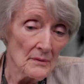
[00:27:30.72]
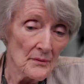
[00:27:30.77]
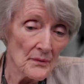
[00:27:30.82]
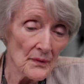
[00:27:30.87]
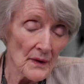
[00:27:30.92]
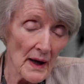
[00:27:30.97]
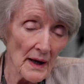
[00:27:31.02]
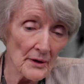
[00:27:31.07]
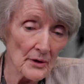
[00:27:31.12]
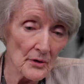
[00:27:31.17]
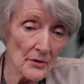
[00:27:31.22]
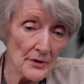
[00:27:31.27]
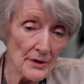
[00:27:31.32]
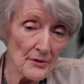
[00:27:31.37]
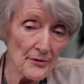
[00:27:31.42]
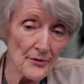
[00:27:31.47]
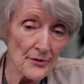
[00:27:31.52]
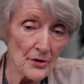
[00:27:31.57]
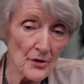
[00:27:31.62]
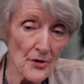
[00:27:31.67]
not
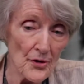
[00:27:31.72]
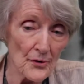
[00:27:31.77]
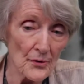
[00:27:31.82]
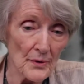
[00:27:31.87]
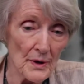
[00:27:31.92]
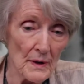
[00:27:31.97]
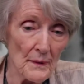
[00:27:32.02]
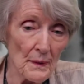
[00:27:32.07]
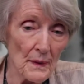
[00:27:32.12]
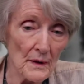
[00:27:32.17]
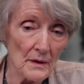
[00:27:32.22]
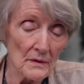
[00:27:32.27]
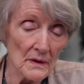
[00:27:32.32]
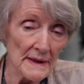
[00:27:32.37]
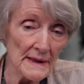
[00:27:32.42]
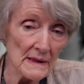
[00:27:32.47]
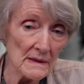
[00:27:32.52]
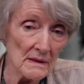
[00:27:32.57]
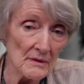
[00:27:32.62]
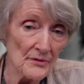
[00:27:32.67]
only furthering the
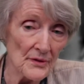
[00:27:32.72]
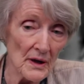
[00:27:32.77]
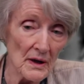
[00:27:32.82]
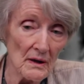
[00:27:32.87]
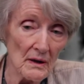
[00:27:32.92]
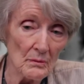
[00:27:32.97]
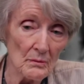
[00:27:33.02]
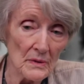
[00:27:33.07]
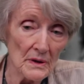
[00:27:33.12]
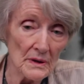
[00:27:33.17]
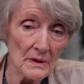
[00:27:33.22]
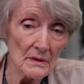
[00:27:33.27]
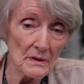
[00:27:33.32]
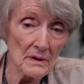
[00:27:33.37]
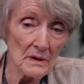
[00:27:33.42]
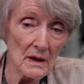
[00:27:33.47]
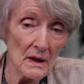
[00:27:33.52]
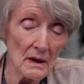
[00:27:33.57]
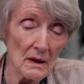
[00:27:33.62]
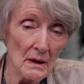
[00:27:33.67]
LINC development,
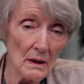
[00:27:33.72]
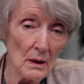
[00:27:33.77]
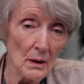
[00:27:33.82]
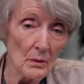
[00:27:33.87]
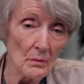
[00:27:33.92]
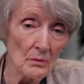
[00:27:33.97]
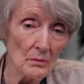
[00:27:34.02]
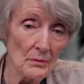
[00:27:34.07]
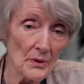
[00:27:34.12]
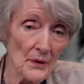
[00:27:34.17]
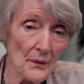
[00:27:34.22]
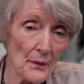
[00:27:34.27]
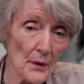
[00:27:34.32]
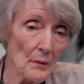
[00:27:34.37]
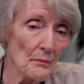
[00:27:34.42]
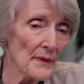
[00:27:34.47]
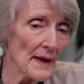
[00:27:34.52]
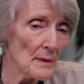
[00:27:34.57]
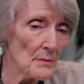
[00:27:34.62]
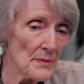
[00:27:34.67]
um,
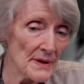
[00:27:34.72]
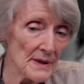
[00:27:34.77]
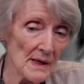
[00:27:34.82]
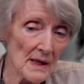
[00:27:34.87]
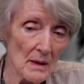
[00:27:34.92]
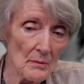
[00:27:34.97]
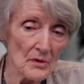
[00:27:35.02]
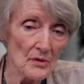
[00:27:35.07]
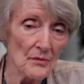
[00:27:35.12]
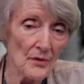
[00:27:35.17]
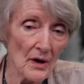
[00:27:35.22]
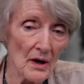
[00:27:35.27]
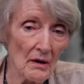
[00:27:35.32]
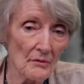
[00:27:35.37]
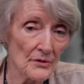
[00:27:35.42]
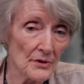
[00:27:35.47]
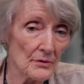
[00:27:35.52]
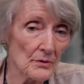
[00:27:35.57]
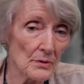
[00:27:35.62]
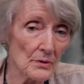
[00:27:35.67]
but they became
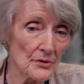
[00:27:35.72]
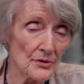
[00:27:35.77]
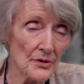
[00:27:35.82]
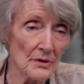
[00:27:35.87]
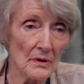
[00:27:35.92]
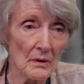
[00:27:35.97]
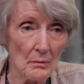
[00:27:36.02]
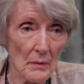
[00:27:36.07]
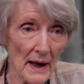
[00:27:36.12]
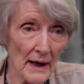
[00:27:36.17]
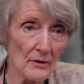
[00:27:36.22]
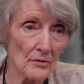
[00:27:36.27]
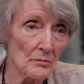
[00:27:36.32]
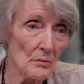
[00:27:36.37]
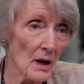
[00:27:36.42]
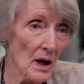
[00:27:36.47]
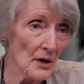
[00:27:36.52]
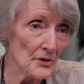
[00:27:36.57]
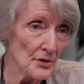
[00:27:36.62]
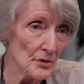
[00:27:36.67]
involved, of course, in the
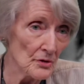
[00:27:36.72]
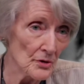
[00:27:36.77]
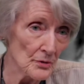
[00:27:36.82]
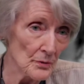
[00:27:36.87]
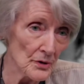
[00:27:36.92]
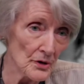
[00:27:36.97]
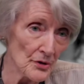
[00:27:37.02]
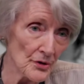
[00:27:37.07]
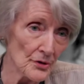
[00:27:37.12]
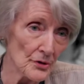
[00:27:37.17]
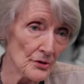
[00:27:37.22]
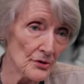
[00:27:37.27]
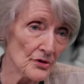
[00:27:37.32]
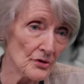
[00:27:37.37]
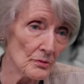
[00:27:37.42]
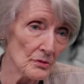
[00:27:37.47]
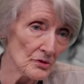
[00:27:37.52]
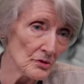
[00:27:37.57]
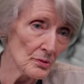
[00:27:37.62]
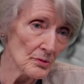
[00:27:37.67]
micromodular
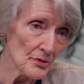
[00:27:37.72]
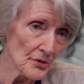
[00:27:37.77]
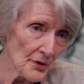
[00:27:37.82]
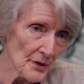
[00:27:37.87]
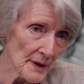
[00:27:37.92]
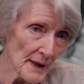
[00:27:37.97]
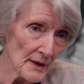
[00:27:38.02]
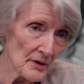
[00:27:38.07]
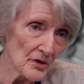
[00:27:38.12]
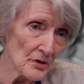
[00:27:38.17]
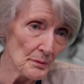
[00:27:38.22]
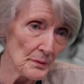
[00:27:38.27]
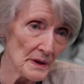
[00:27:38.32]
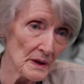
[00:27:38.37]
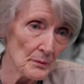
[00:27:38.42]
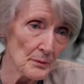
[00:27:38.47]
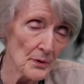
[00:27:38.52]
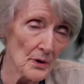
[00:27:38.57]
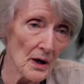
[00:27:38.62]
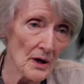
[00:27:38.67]
research, which was the next
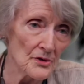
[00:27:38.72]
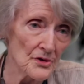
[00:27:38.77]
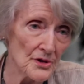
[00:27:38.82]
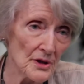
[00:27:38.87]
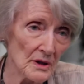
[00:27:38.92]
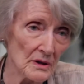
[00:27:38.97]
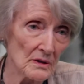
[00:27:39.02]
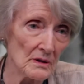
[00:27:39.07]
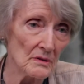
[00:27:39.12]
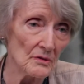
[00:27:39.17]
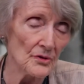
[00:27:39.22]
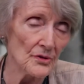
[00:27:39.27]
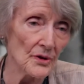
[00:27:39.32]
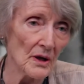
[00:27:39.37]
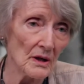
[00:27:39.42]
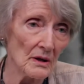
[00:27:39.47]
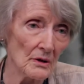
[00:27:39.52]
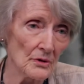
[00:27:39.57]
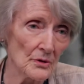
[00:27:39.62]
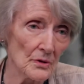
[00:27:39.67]
big project in
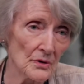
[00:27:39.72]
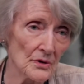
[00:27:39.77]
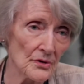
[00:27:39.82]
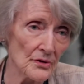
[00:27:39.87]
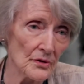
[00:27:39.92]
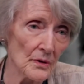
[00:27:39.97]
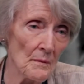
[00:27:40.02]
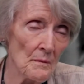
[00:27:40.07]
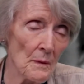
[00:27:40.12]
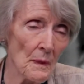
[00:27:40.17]
St. Louis.